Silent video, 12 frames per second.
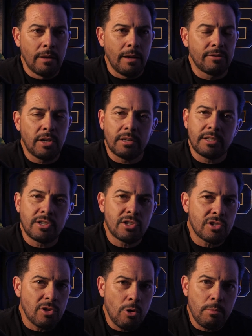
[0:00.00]
I've talked to
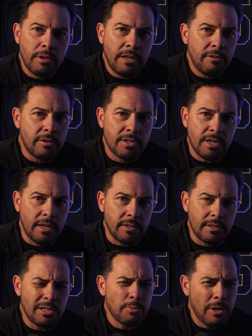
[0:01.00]
so many
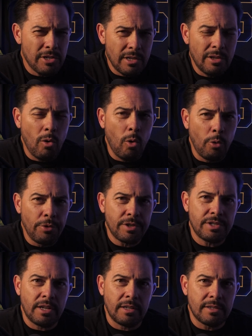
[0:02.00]
sons, especially the
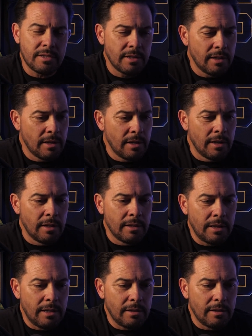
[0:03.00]
oldest sons,
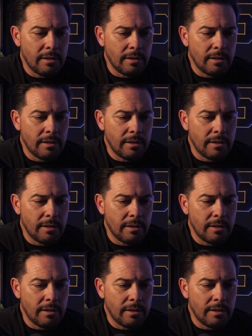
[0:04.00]
that